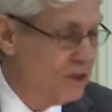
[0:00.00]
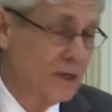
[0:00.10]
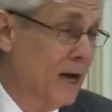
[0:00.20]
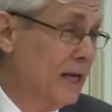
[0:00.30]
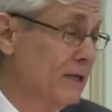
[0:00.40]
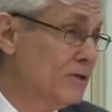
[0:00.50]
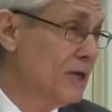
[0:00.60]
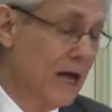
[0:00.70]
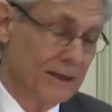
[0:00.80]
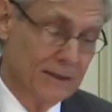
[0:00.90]
stunning
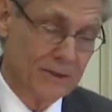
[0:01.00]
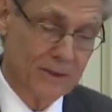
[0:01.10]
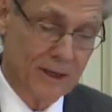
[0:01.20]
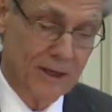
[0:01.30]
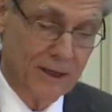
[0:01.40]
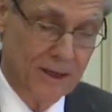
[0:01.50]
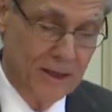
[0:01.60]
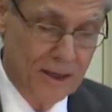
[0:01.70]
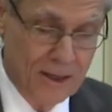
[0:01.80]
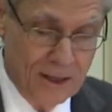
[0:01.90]
sight to see,
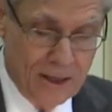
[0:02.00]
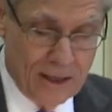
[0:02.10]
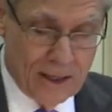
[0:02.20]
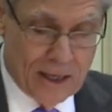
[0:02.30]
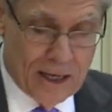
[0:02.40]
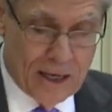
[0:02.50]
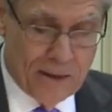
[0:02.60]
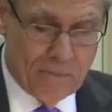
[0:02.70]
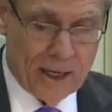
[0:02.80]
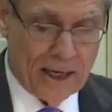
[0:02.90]

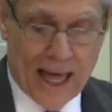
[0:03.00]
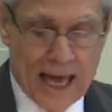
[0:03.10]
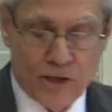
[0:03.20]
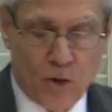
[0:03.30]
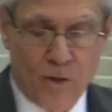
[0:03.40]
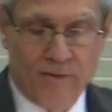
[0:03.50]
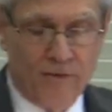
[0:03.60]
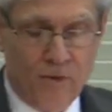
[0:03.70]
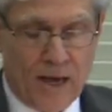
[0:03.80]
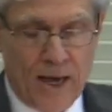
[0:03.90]
but it lasts only a
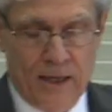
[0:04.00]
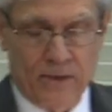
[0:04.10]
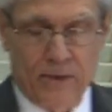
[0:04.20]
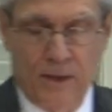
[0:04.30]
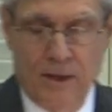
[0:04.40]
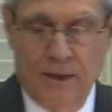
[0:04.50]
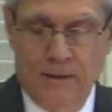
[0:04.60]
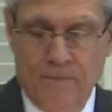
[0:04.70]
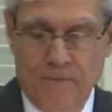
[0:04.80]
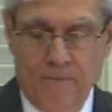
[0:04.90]
few days.
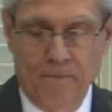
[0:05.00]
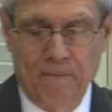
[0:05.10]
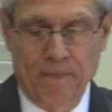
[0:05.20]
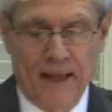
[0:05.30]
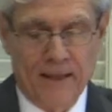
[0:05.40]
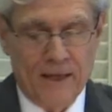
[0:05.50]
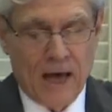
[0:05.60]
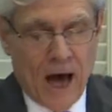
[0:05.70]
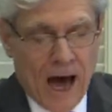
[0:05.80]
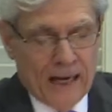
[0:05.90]
Then
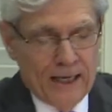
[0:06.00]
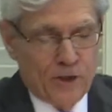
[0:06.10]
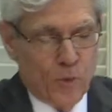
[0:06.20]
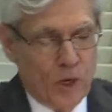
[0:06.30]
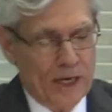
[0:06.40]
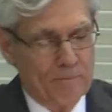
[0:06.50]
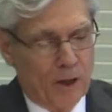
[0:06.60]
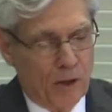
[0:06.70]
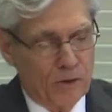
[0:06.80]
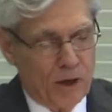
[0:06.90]
the hot east wind
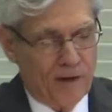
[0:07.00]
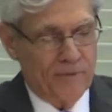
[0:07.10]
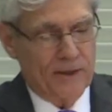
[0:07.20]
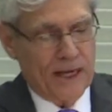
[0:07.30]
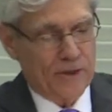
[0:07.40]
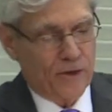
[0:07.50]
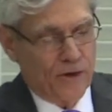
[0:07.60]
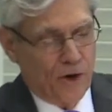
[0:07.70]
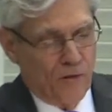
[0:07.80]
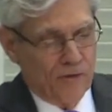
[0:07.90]
blows off the
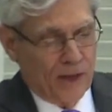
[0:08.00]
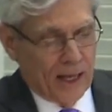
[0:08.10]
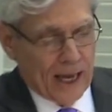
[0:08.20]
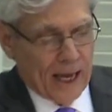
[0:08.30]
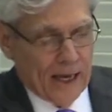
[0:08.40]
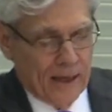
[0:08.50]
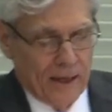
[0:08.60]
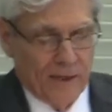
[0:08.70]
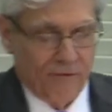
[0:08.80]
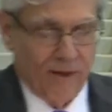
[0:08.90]
desert over the
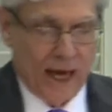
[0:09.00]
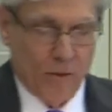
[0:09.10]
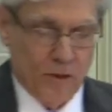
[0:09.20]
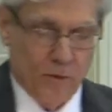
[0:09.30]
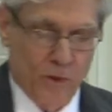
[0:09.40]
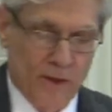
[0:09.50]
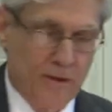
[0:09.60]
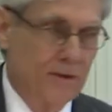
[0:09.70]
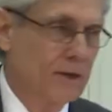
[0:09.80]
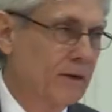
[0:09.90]
land, and the flowers
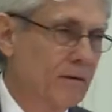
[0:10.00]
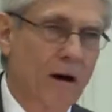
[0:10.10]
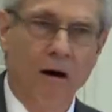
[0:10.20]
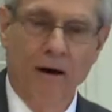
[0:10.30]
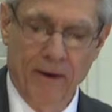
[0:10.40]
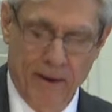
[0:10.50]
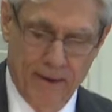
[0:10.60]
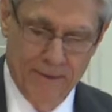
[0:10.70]
wither and are gone.